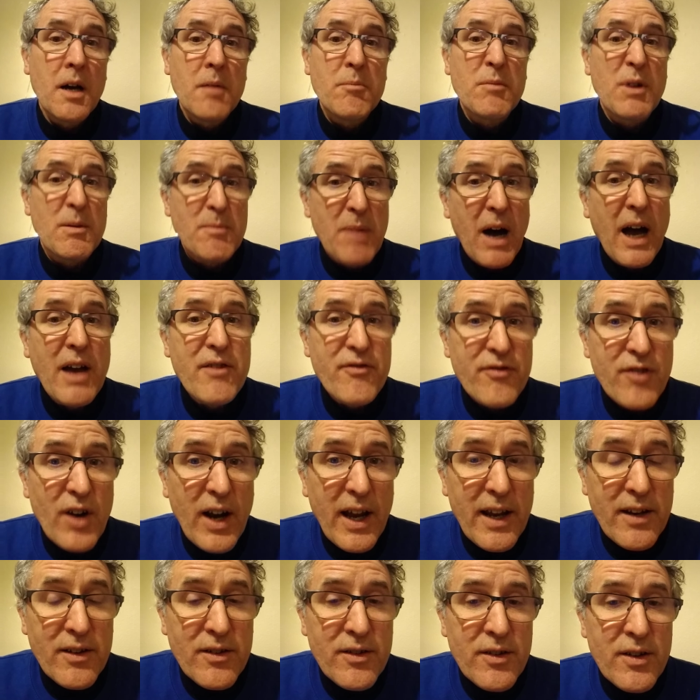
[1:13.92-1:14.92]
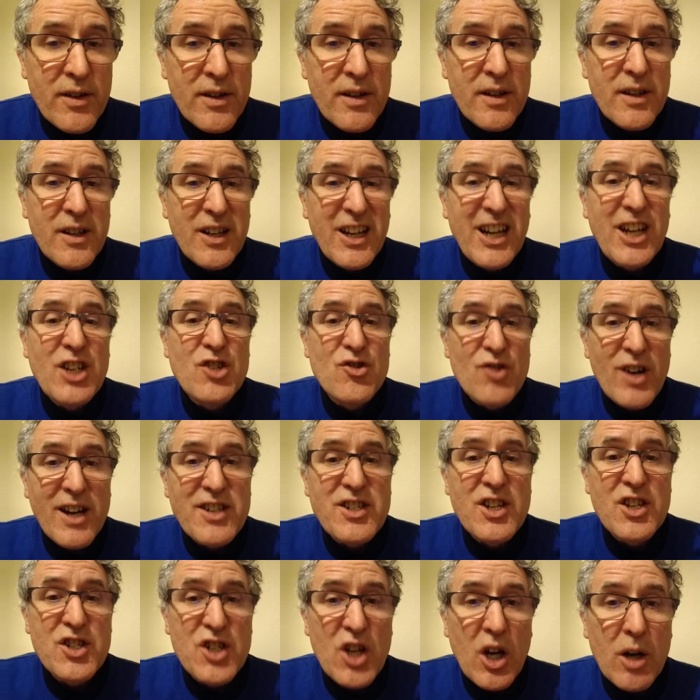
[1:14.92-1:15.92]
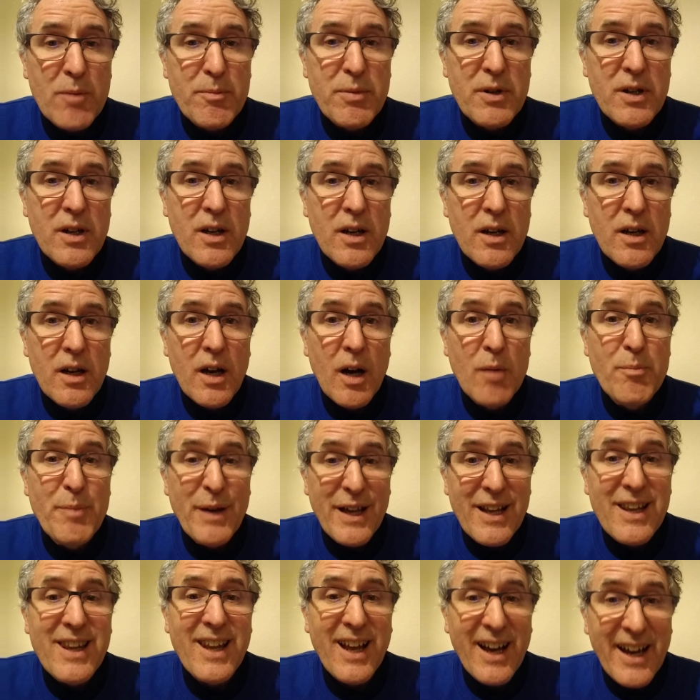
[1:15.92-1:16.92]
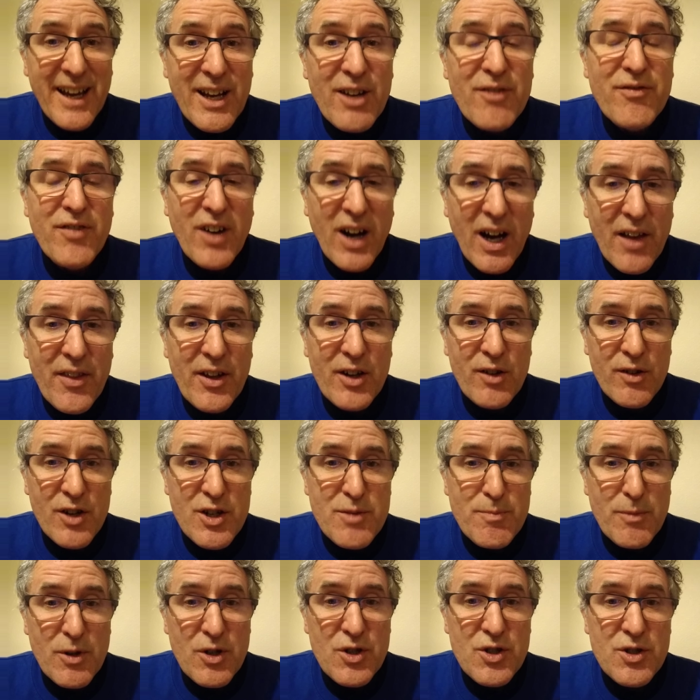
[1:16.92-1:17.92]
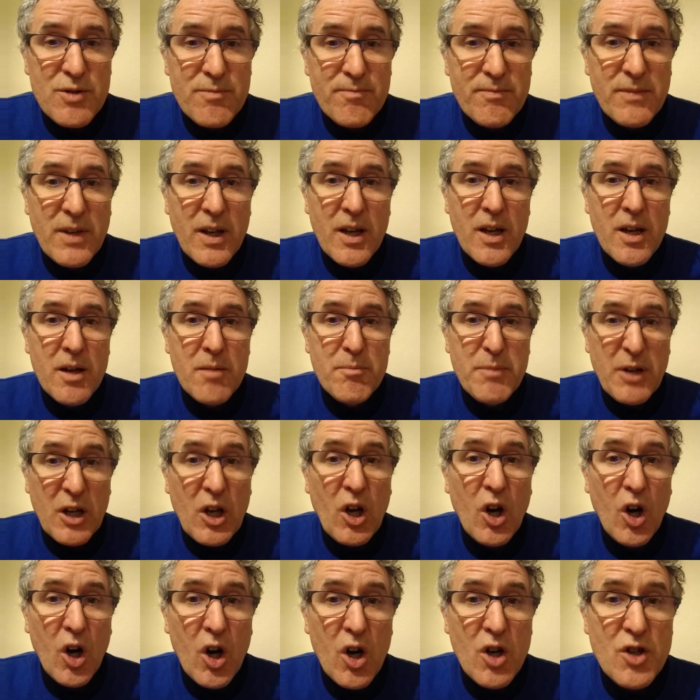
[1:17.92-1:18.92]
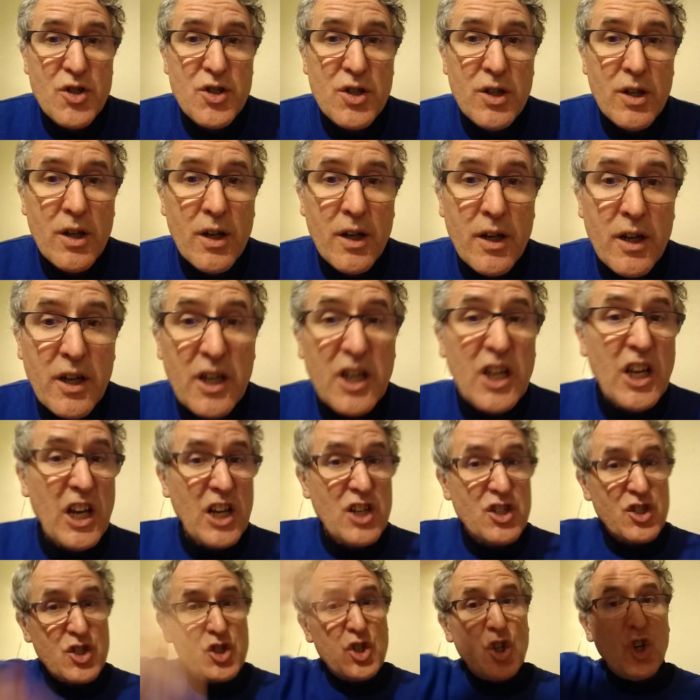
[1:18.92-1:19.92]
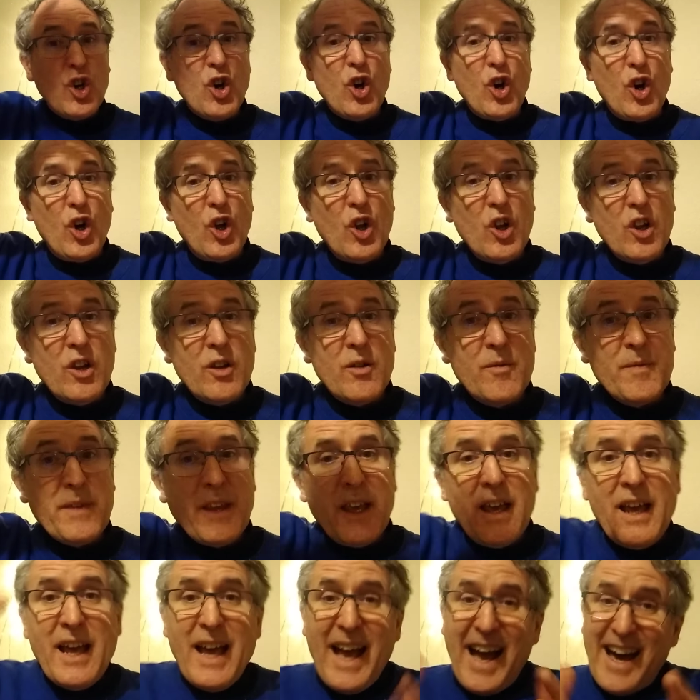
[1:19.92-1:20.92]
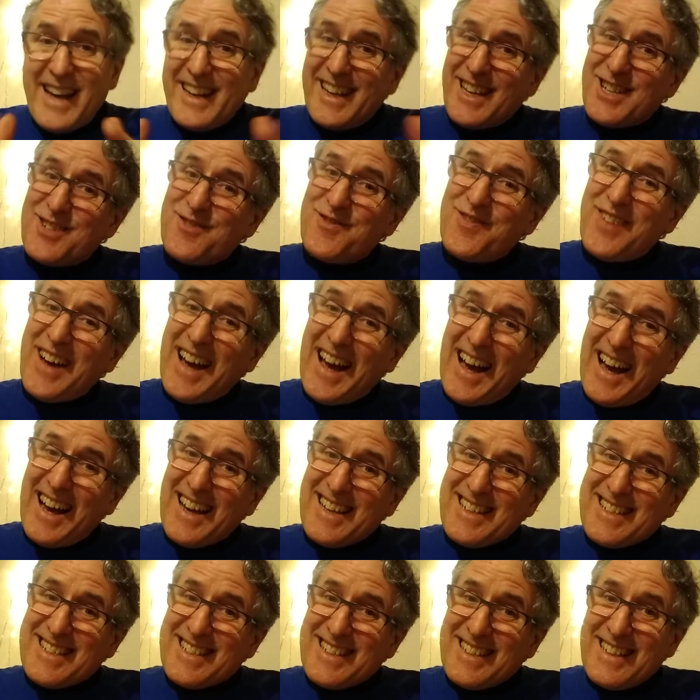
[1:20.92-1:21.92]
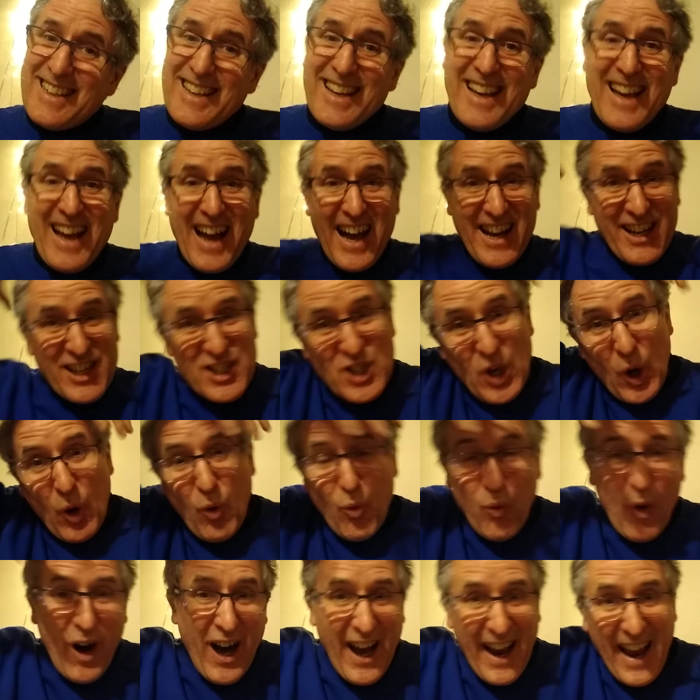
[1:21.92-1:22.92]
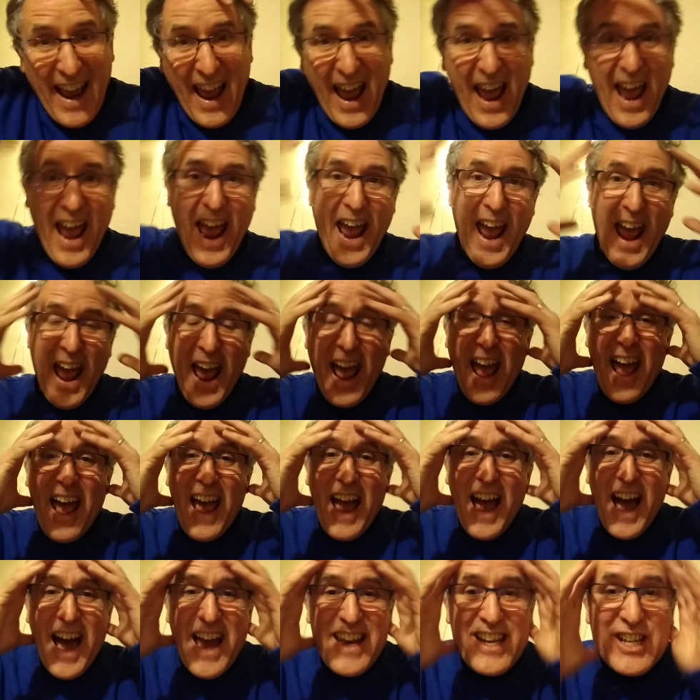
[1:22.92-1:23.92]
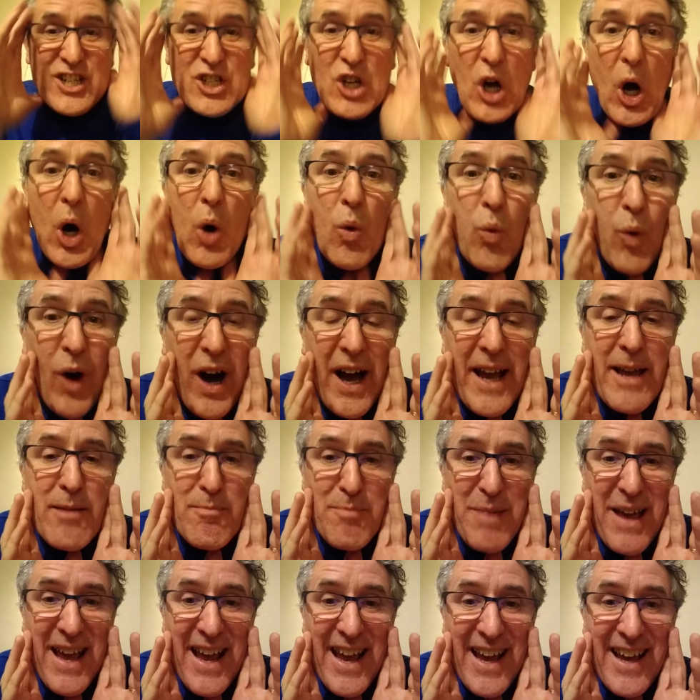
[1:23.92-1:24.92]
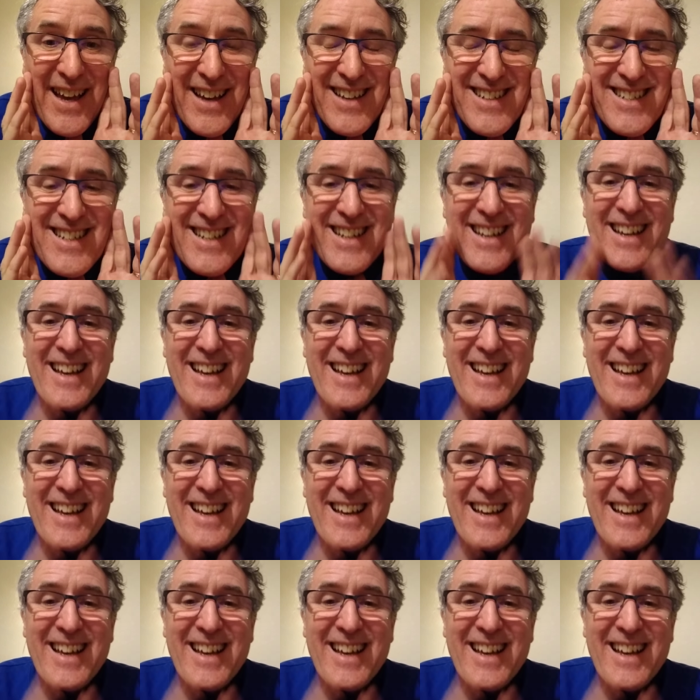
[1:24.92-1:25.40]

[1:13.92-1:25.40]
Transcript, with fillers: But my friend, he dresses up a bit like Father Christmas because he's tall and he's fat and he's got white hair and he's got a white beard